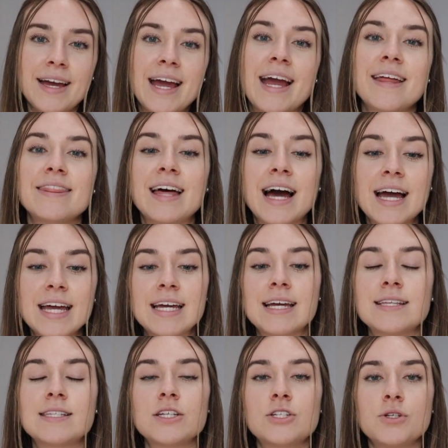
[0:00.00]
and that
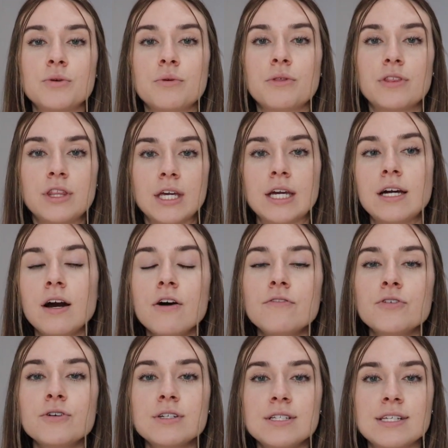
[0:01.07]
is to think
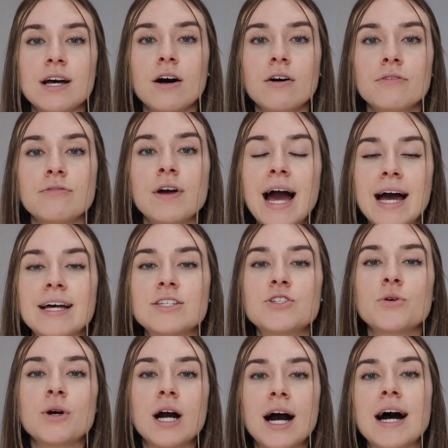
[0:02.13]
of yourself as
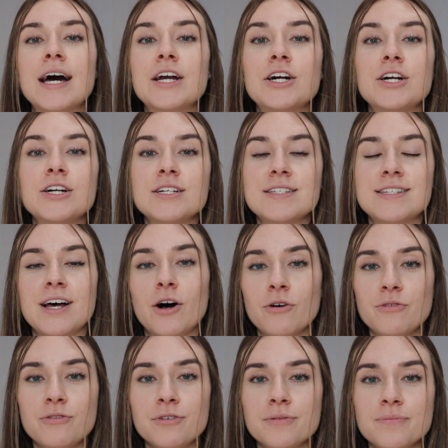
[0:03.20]
your higher
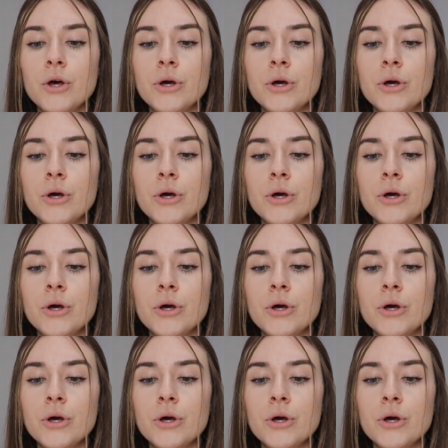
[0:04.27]
self.